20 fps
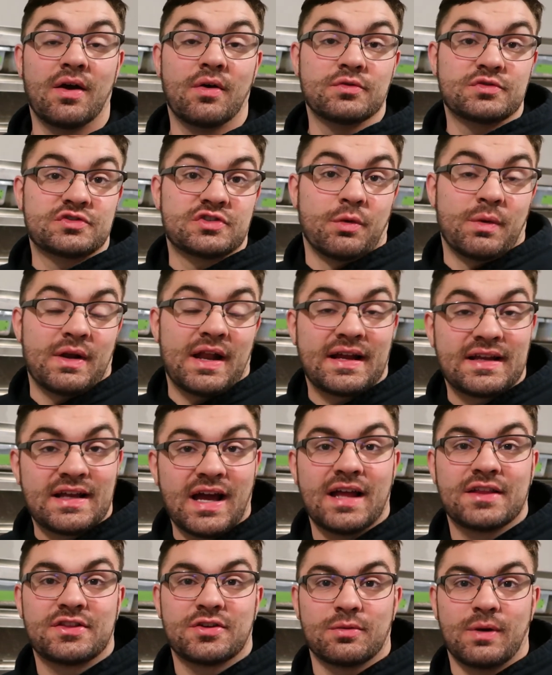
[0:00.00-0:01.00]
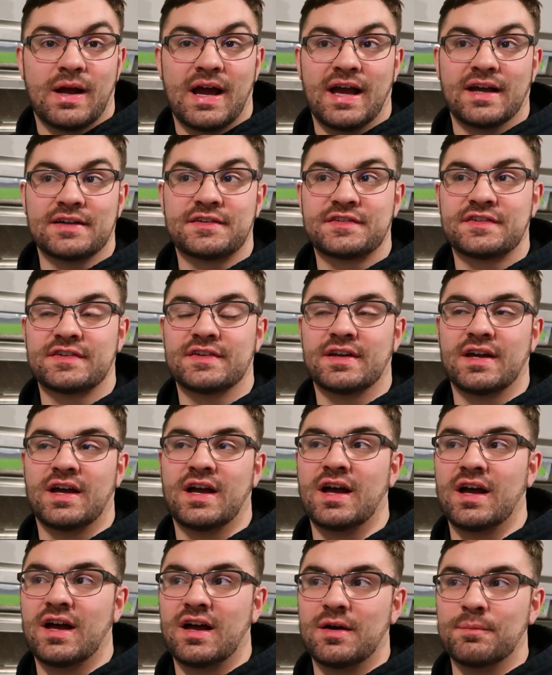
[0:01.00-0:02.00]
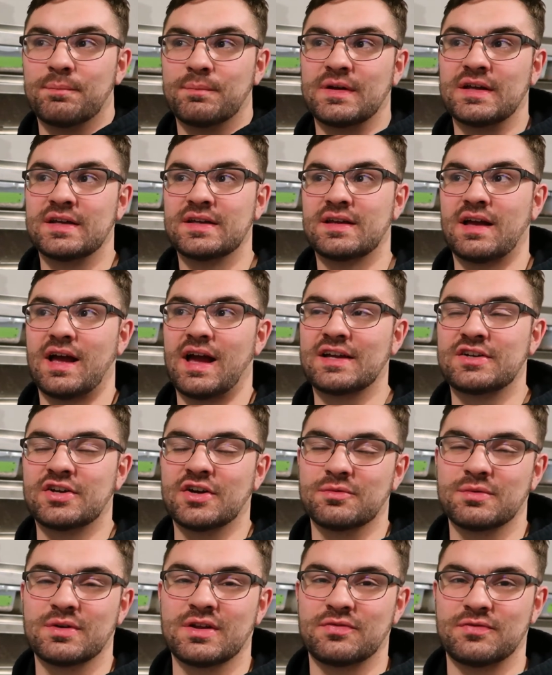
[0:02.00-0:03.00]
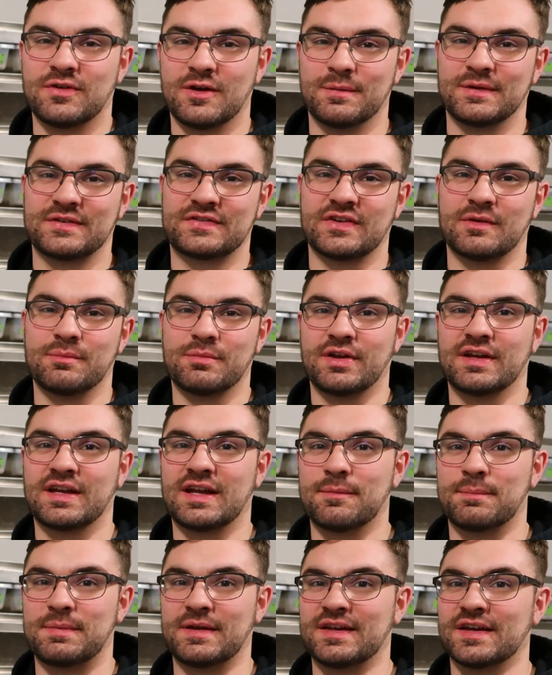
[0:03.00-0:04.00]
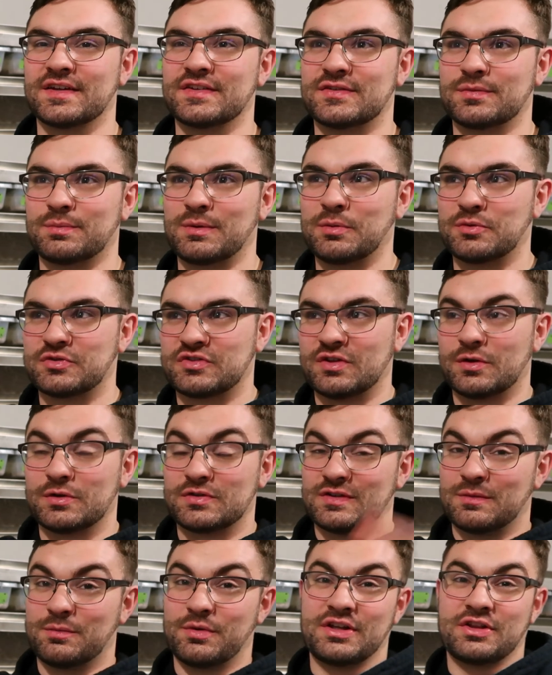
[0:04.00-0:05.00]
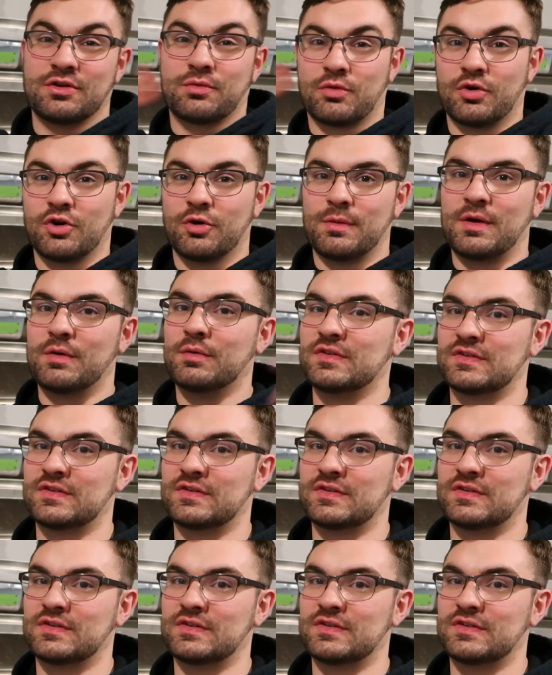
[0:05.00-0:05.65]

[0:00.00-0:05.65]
So when I got the racks, I couldn't really film assembling it because we were still assembling the room.